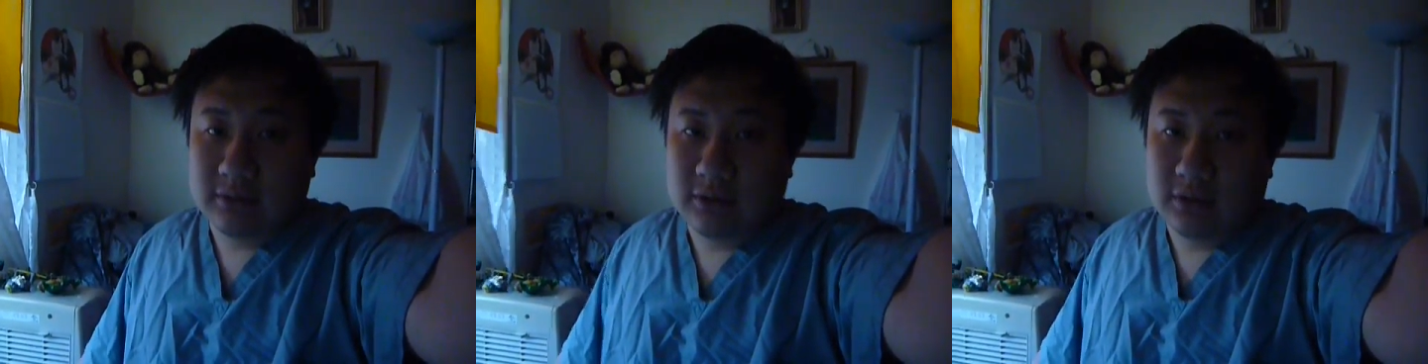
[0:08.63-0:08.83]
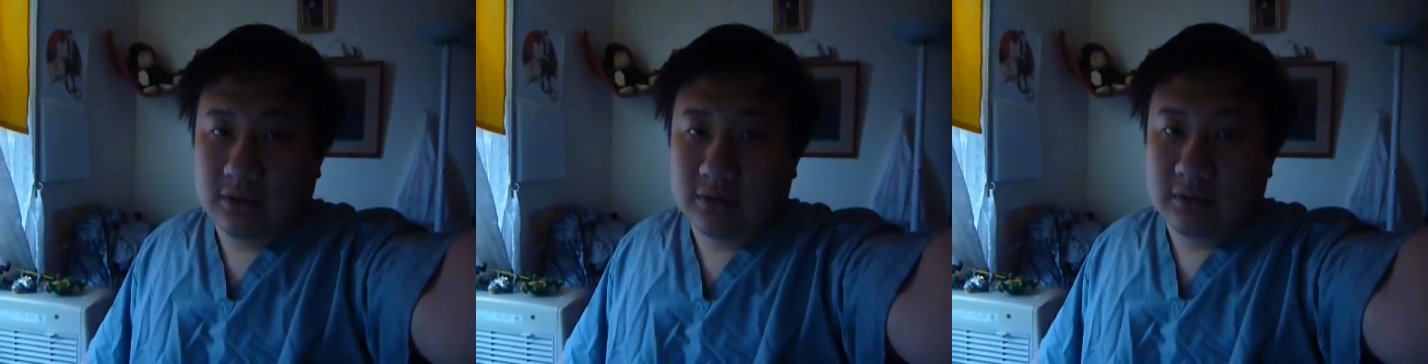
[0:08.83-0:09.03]

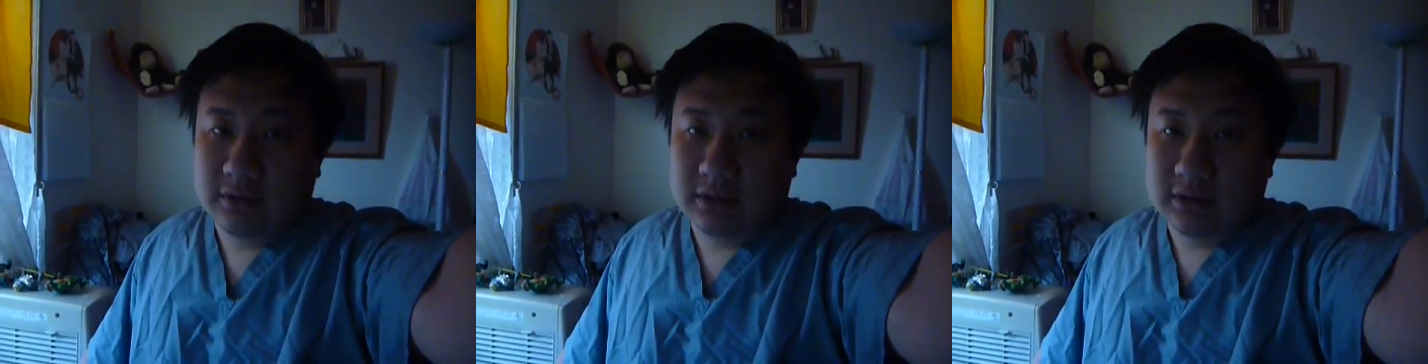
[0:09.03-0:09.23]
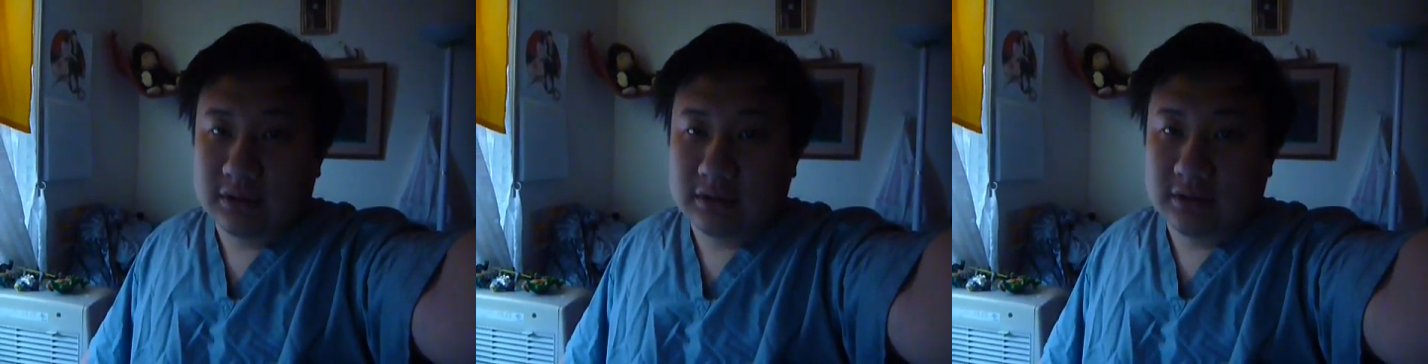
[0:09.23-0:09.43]

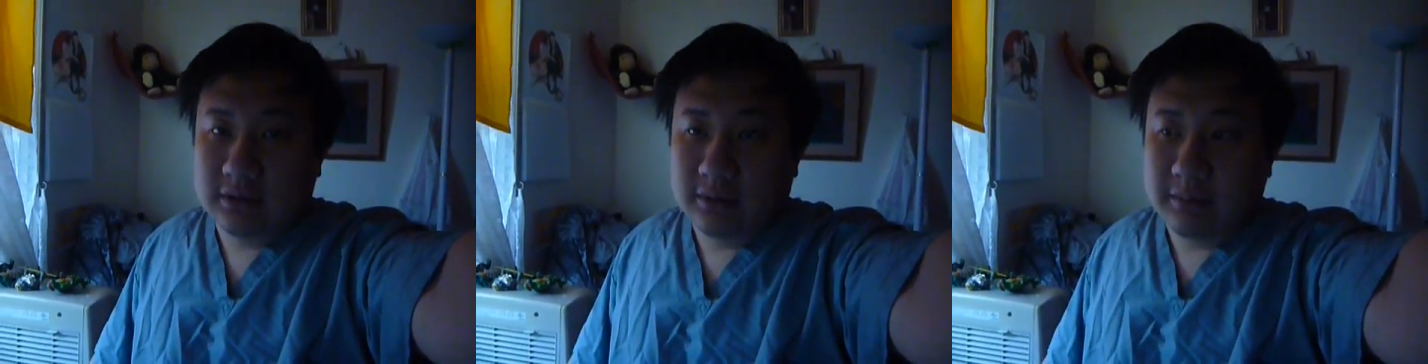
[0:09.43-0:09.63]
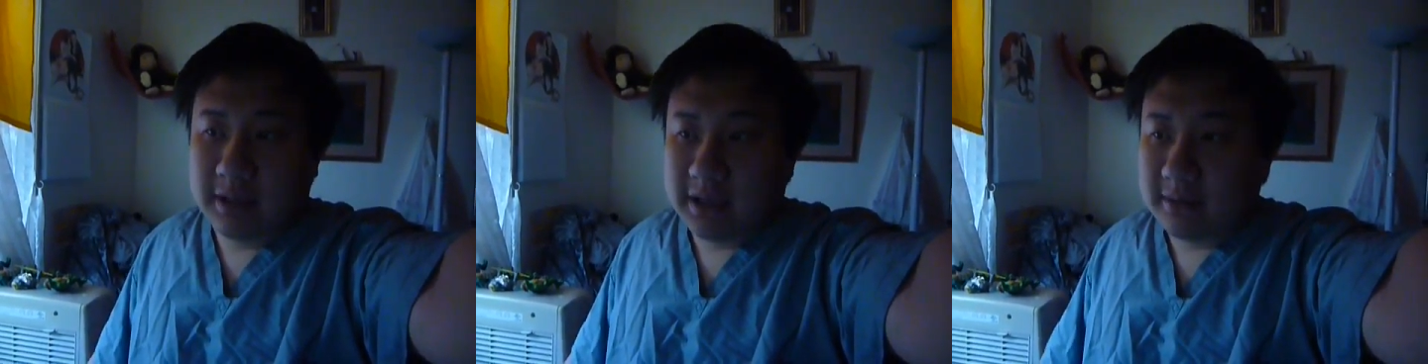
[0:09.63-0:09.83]
going to
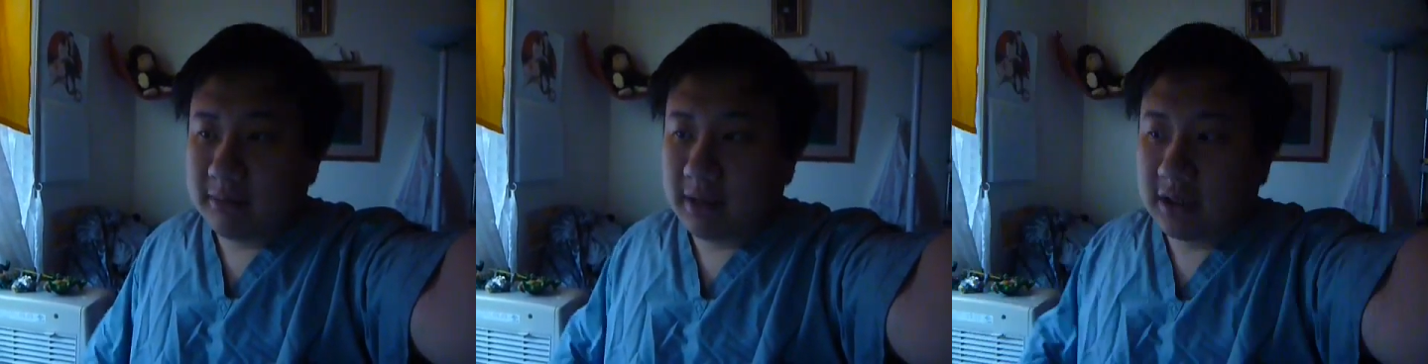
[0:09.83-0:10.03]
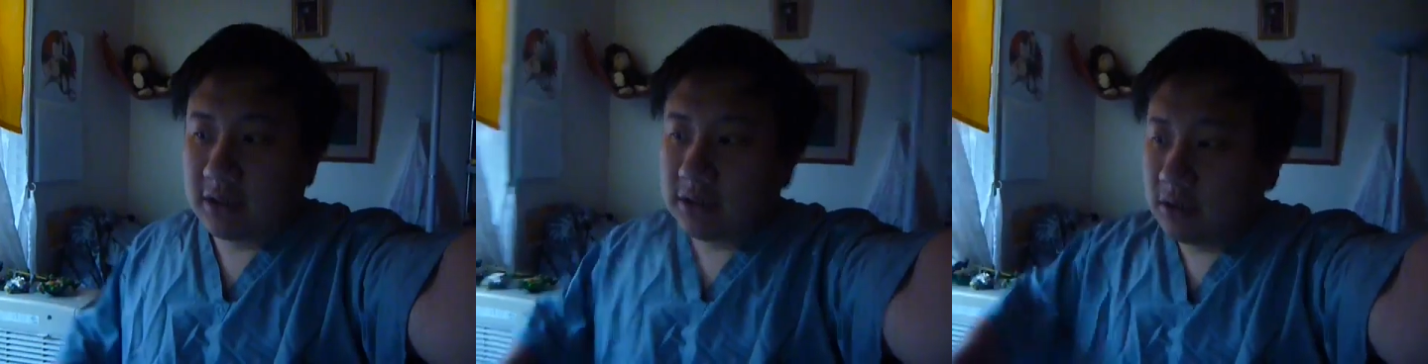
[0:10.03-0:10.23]
make
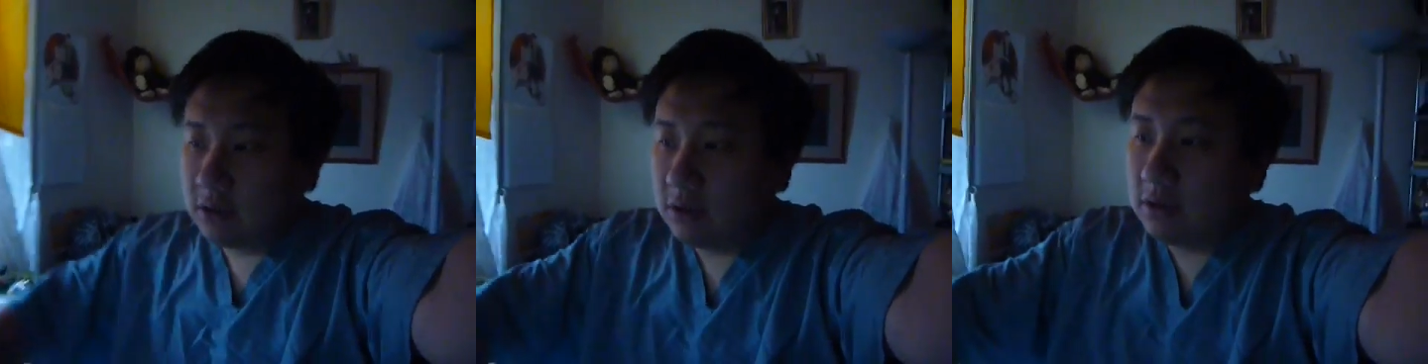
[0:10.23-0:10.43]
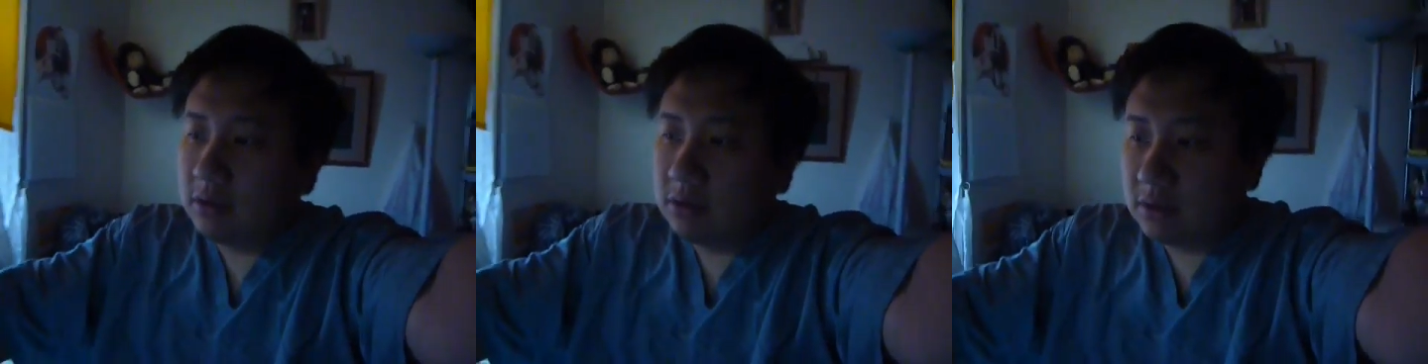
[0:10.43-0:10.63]
my
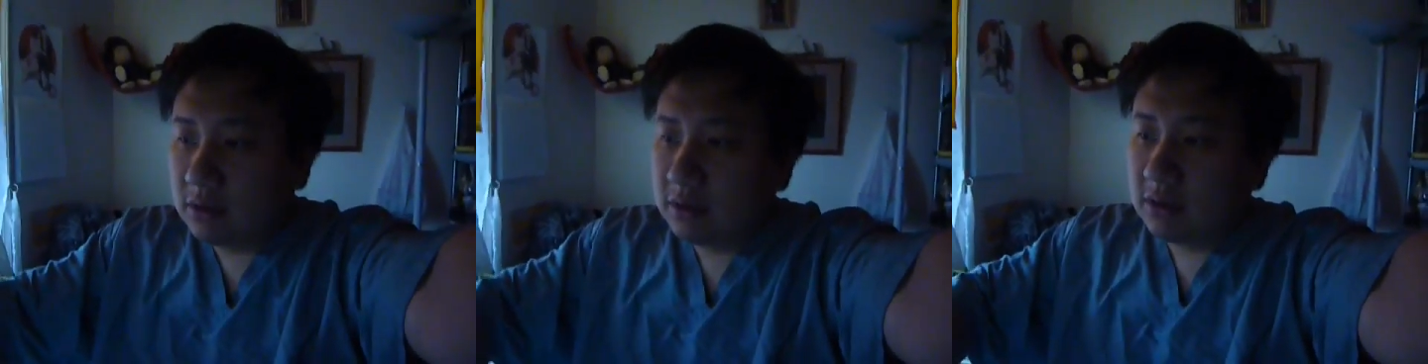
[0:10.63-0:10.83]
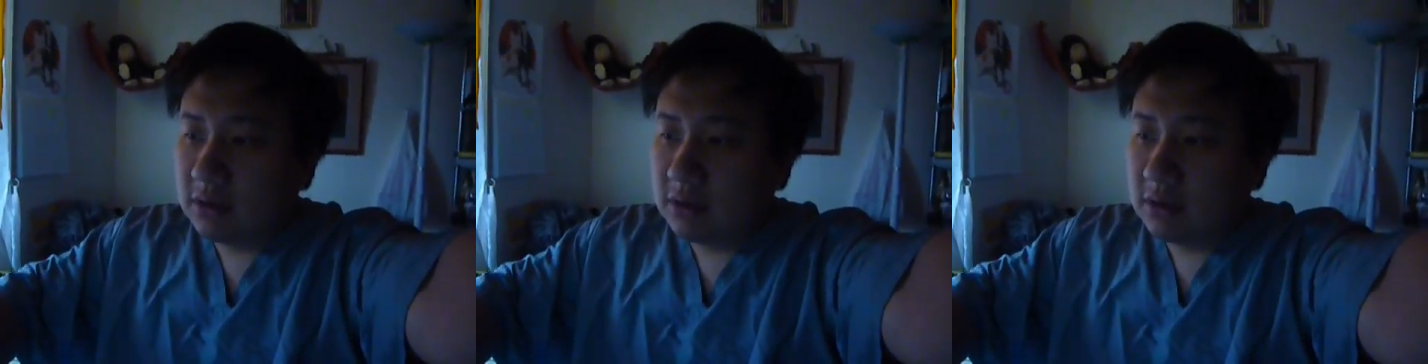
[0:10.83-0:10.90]
goal.